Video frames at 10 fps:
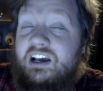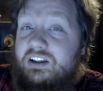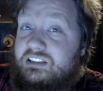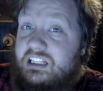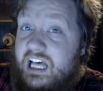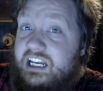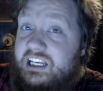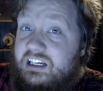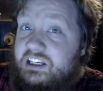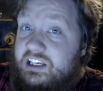There's a lot of
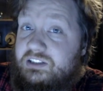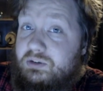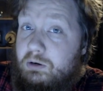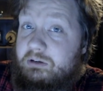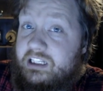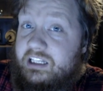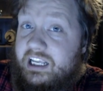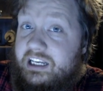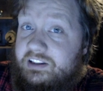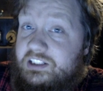young kids who are really
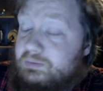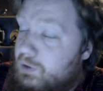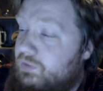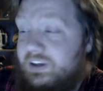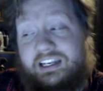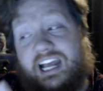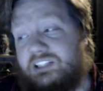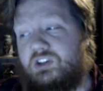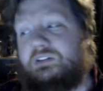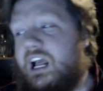liking this movie. Not
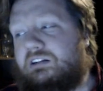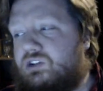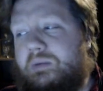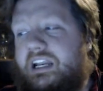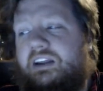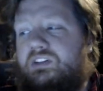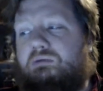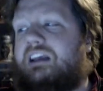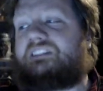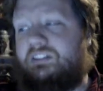too many of the
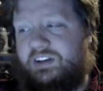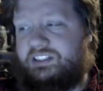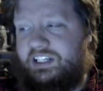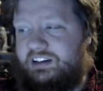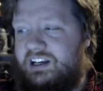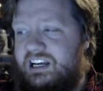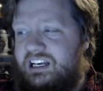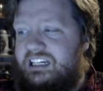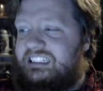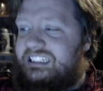rest of us here.
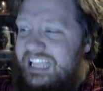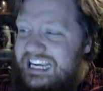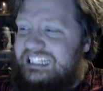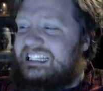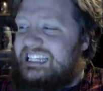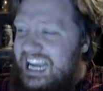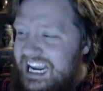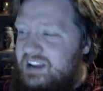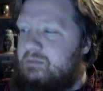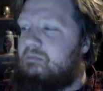
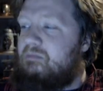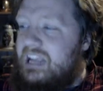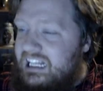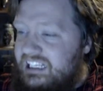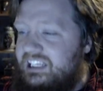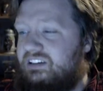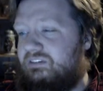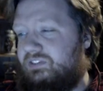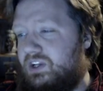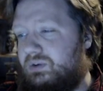16 million
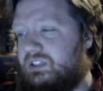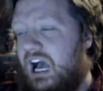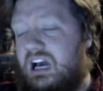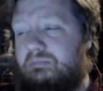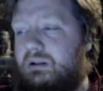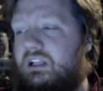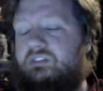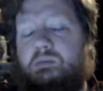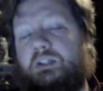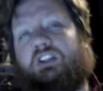views.
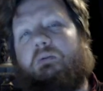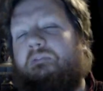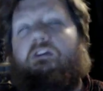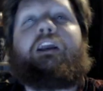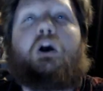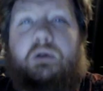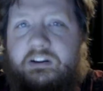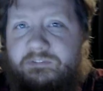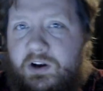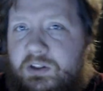Unbelievable. So before I go any
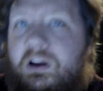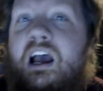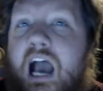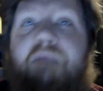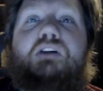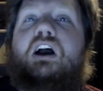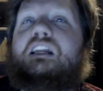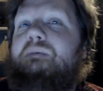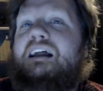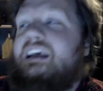further, I'm talking
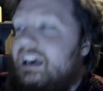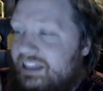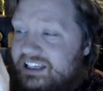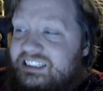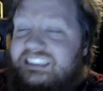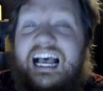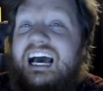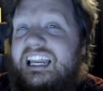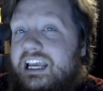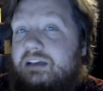about the
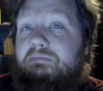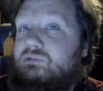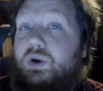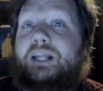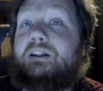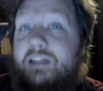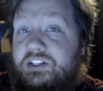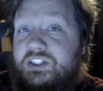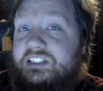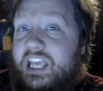Sonic trailer that
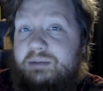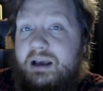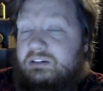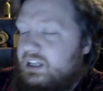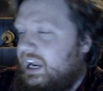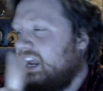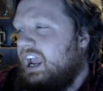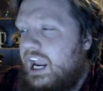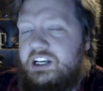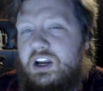just came out today.
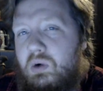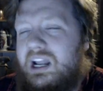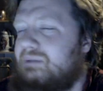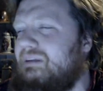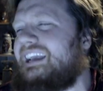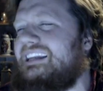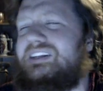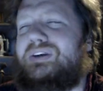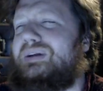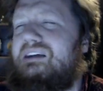And you know what? I'm not going to
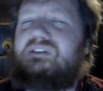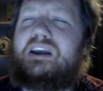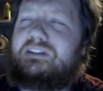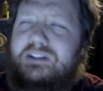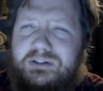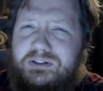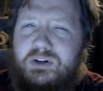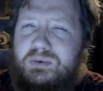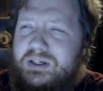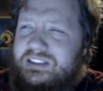do what every other
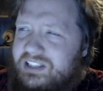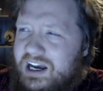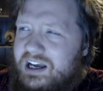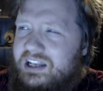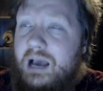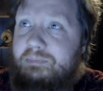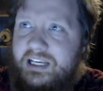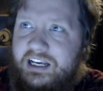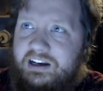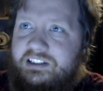YouTuber has done. Not
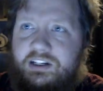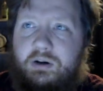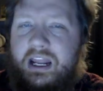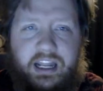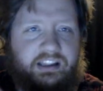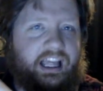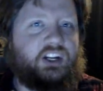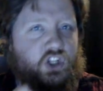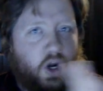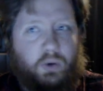because, and
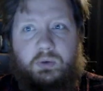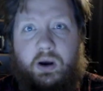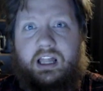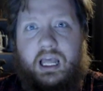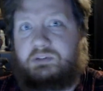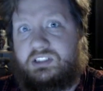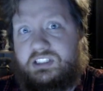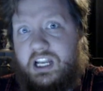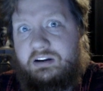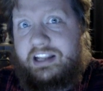like show it while I'm just
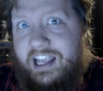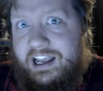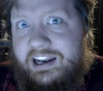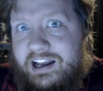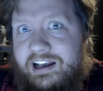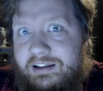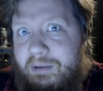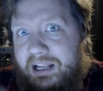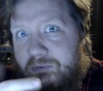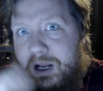staring at
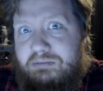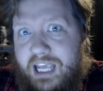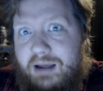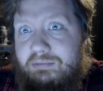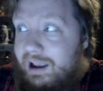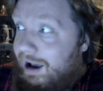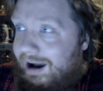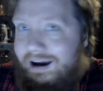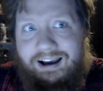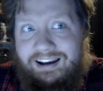my webcam like,
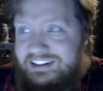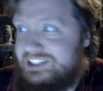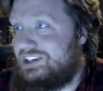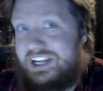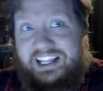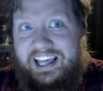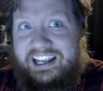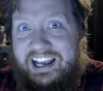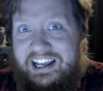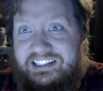oh, did you see
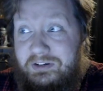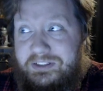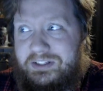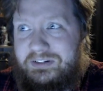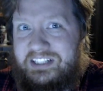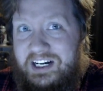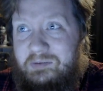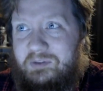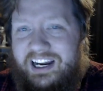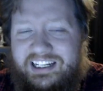that, guys? That was so
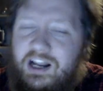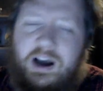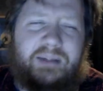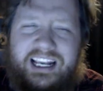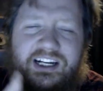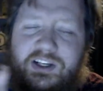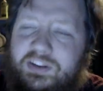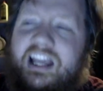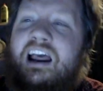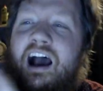dumb, right? No, I'm not going to do
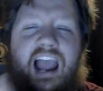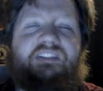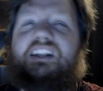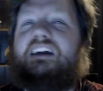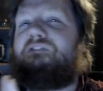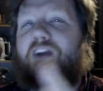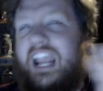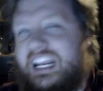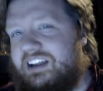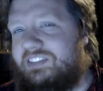that. I haven't done it for
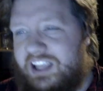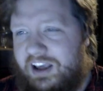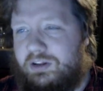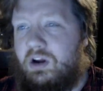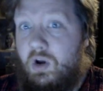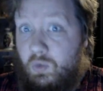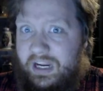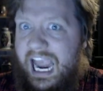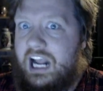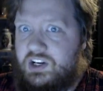any of the other
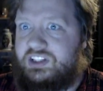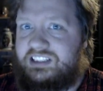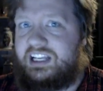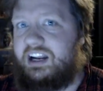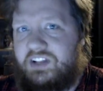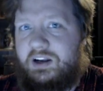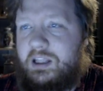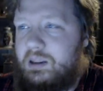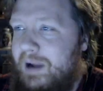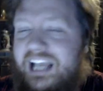reactions that I've done
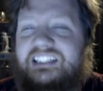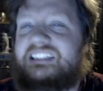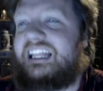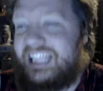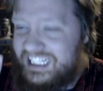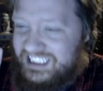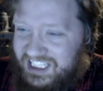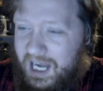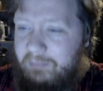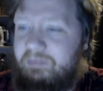in the past because I think it's
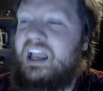dumb.